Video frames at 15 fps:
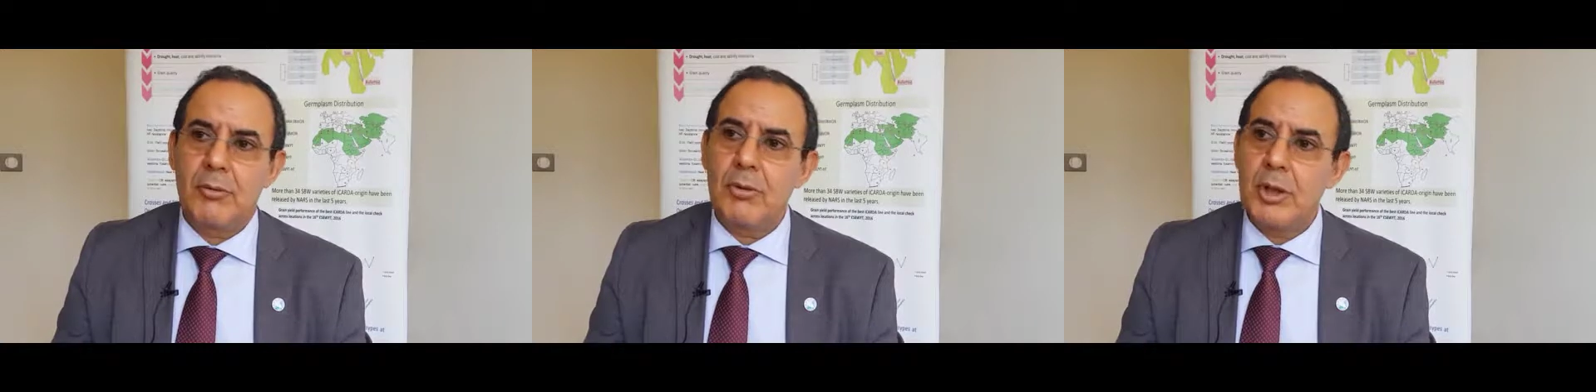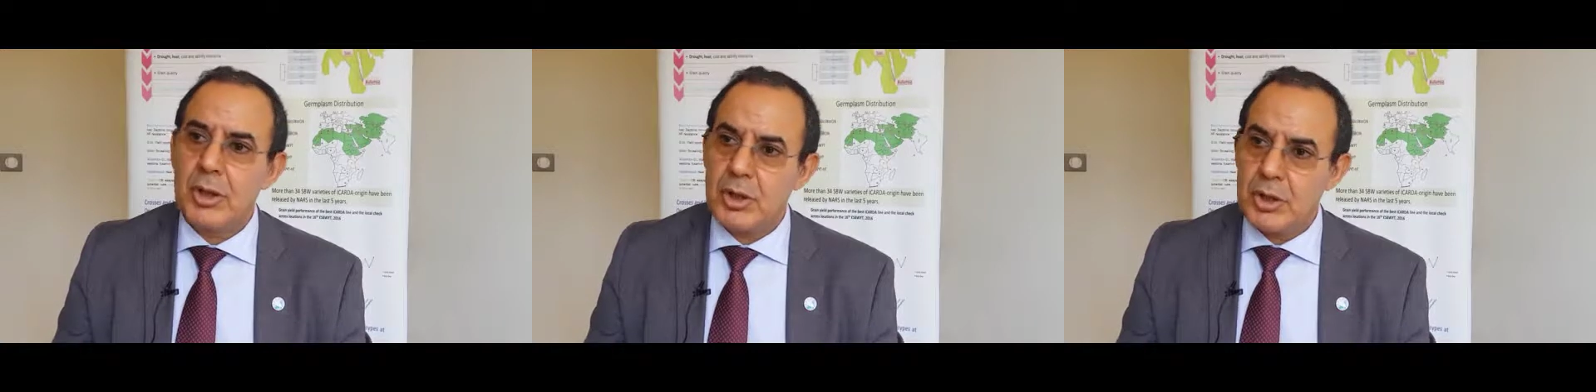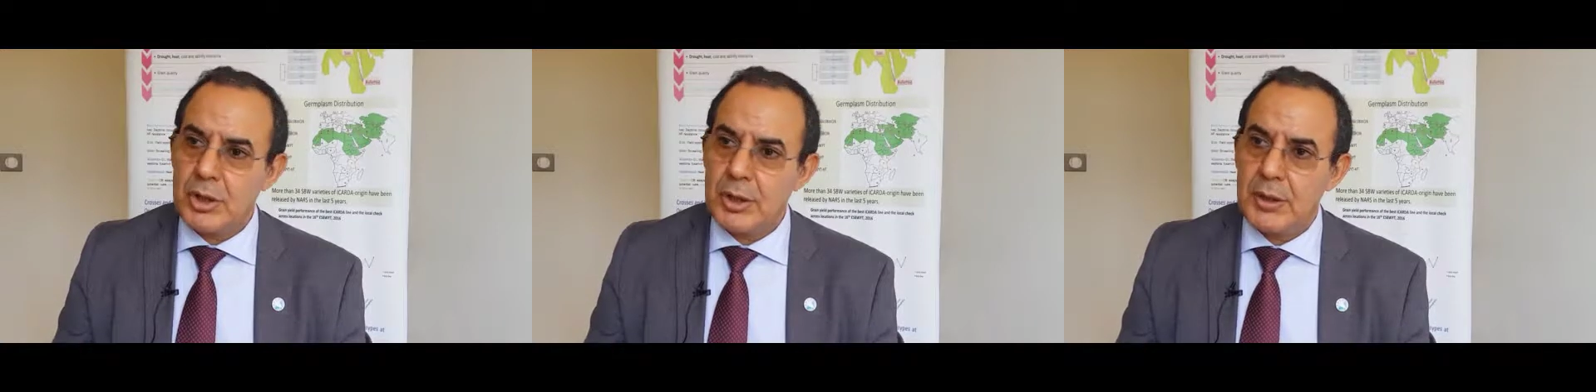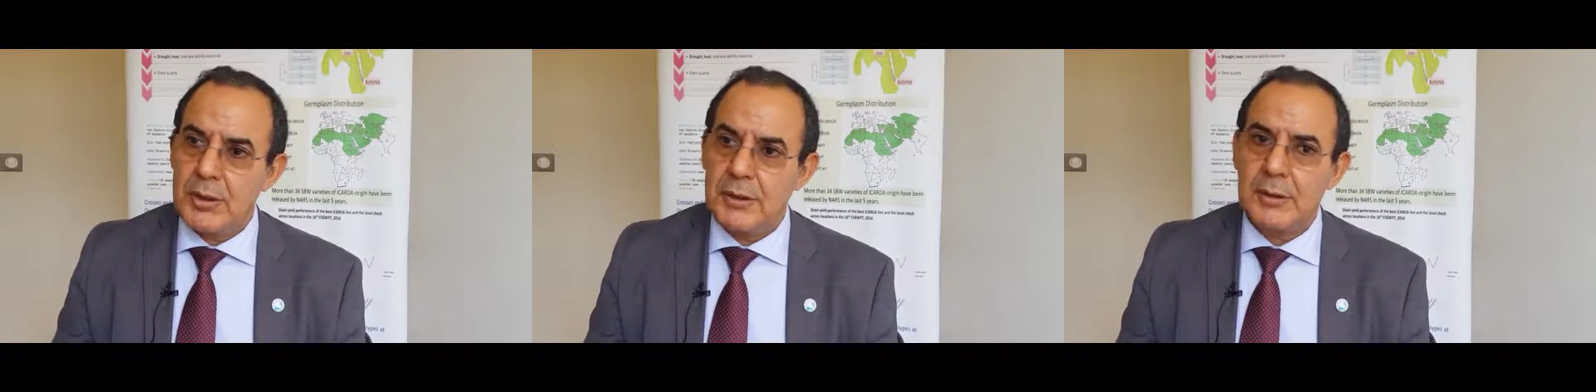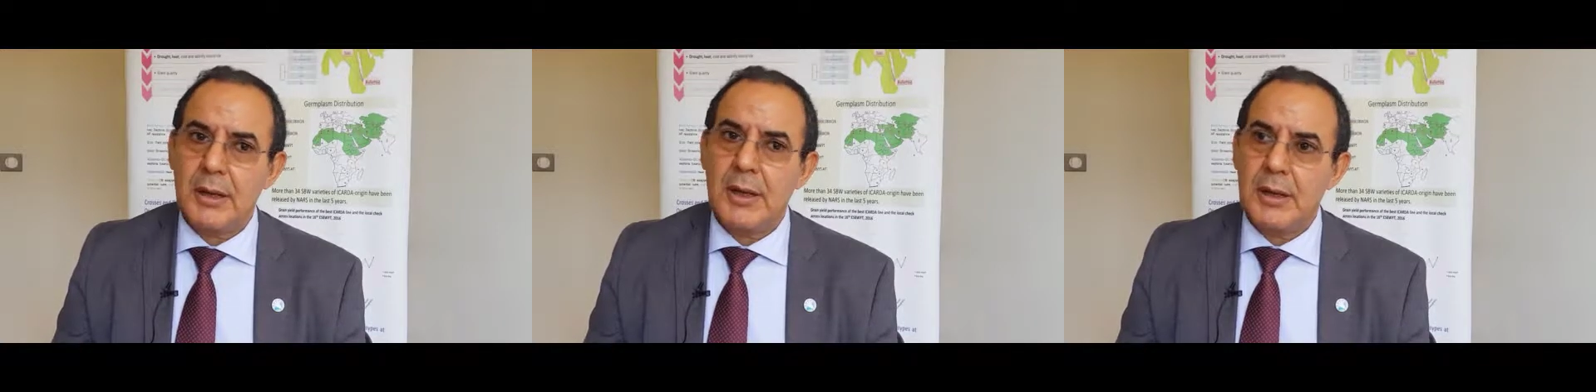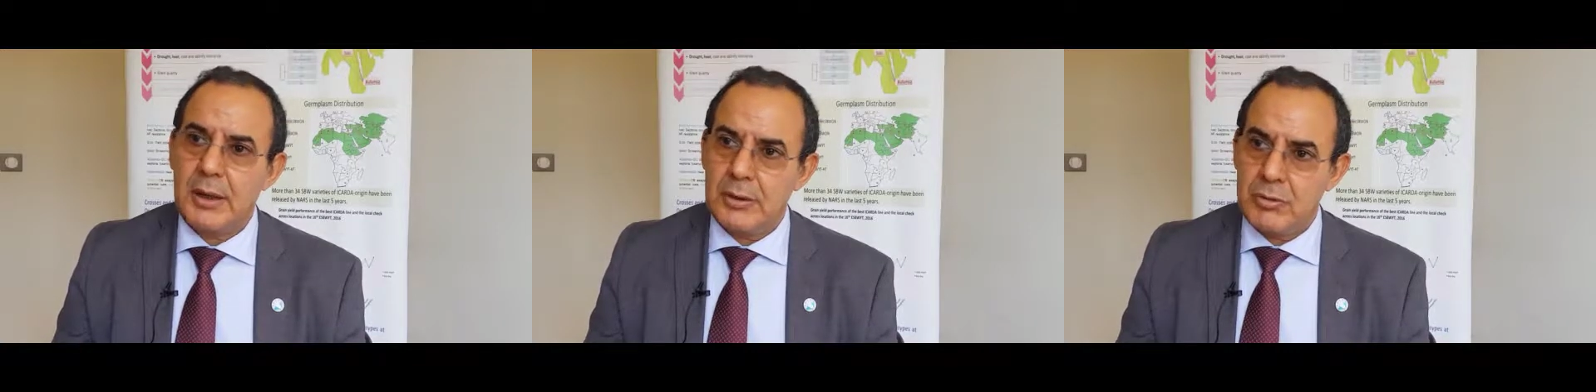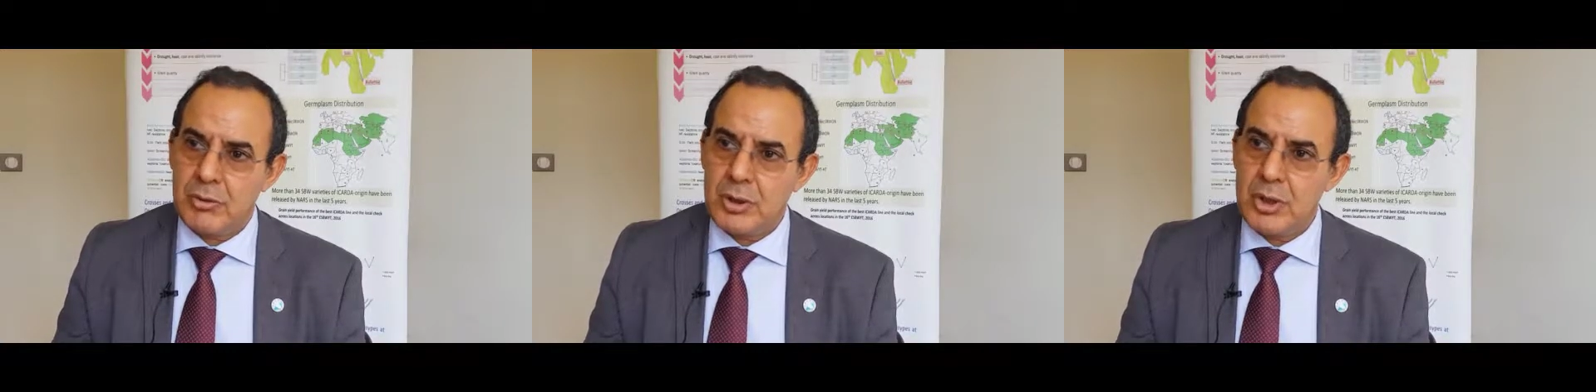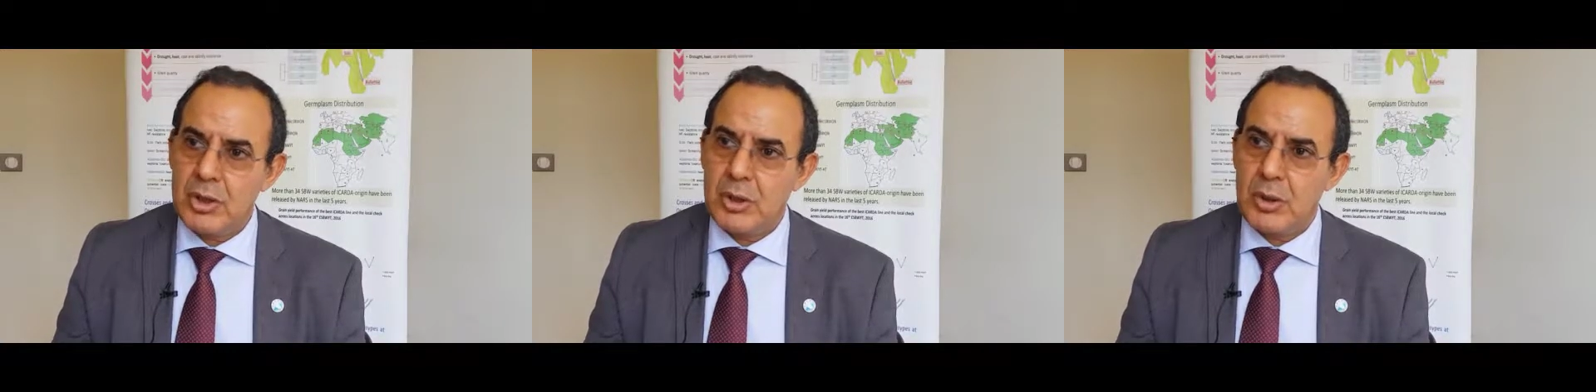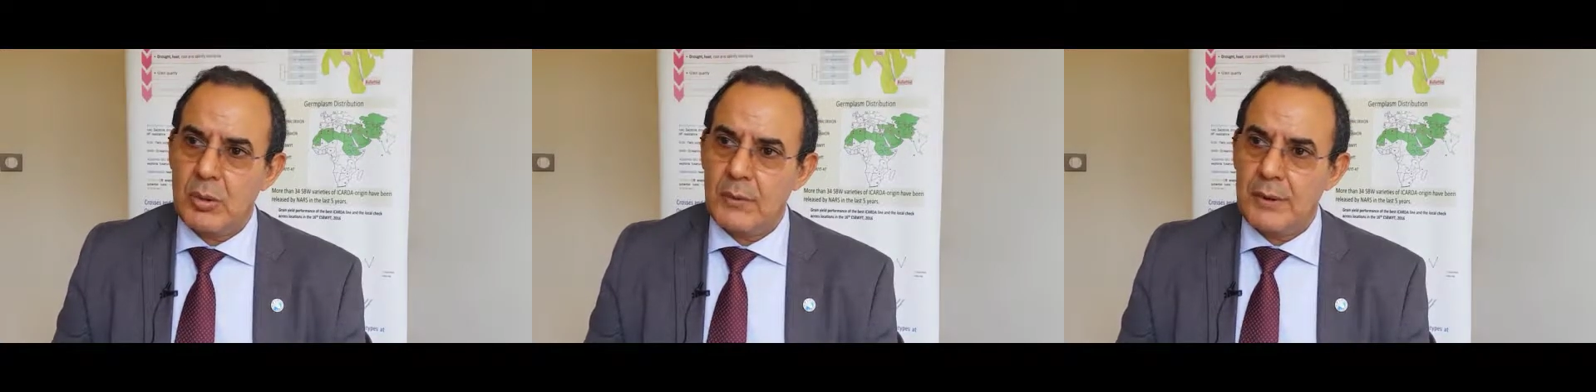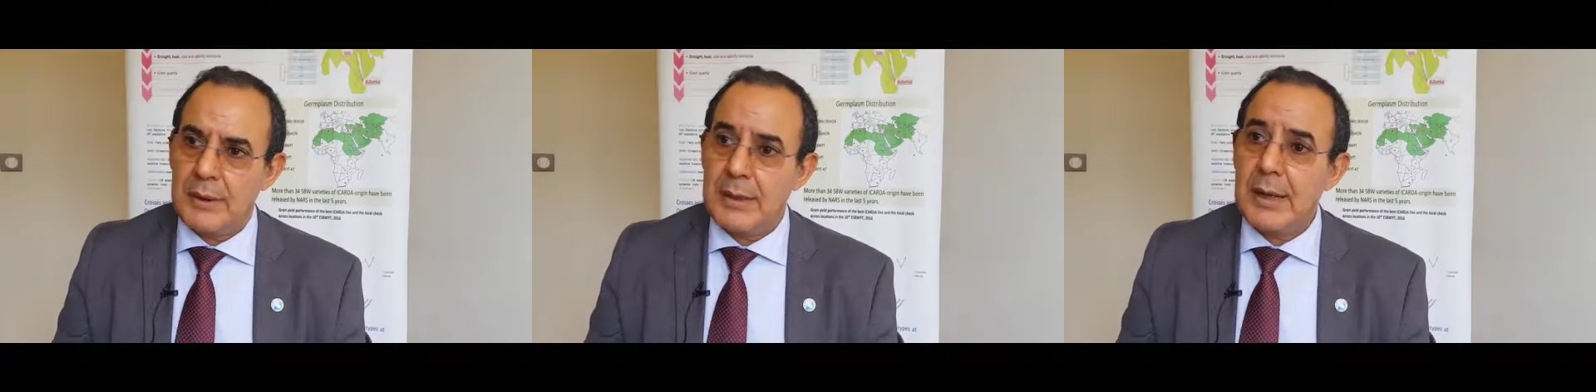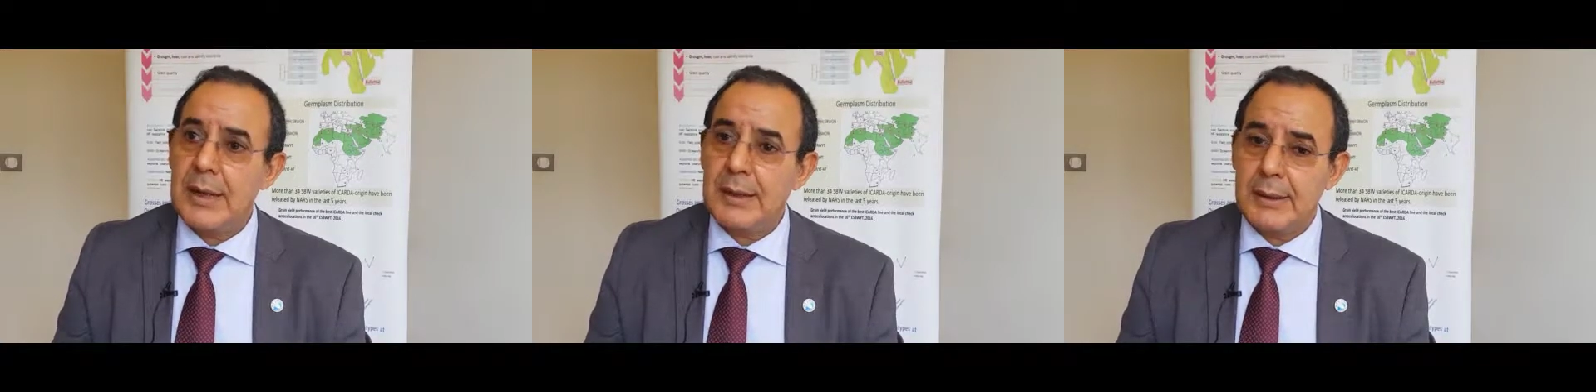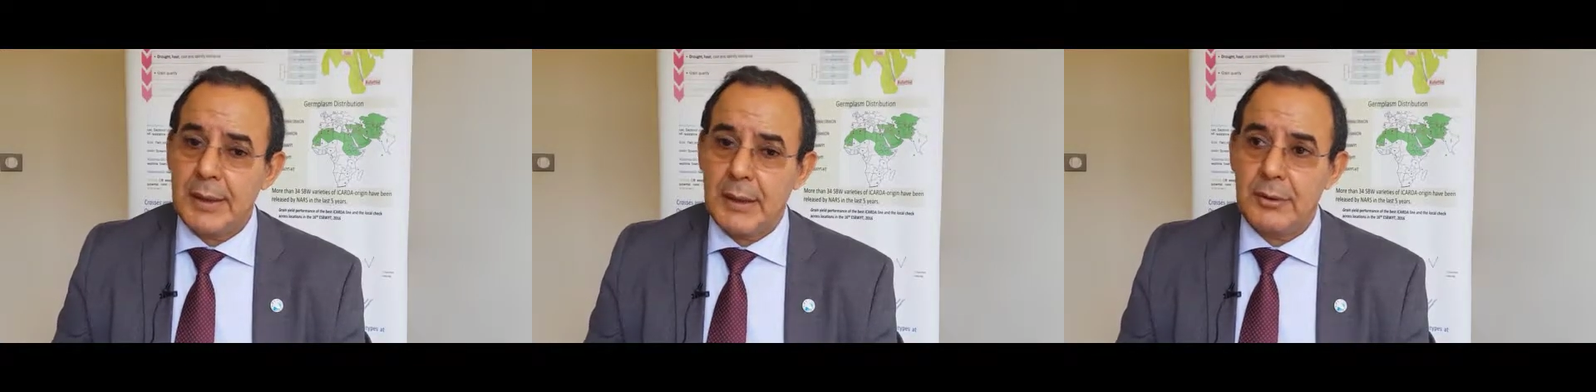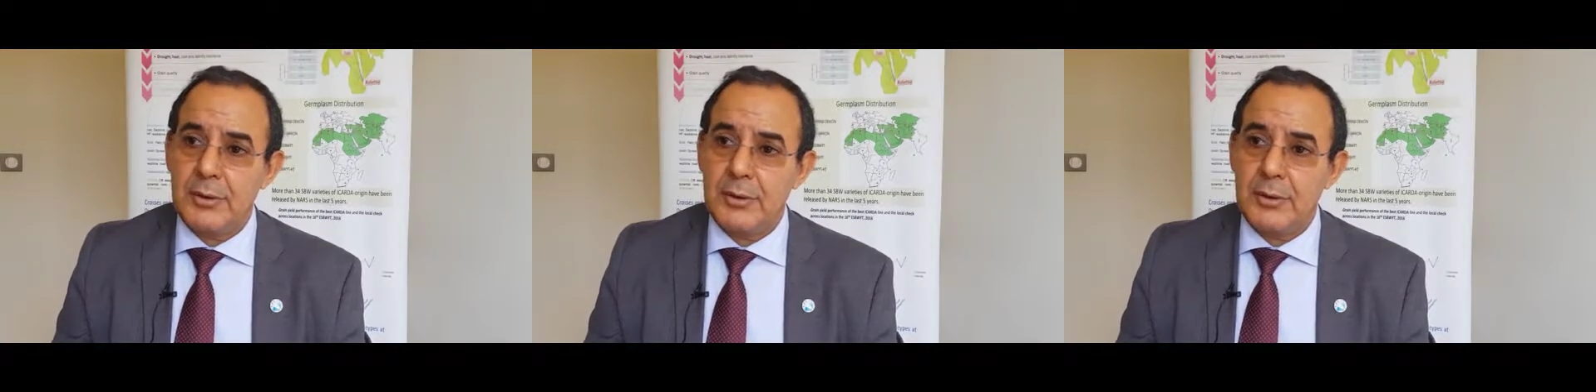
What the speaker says: region, the target region of ICARDA,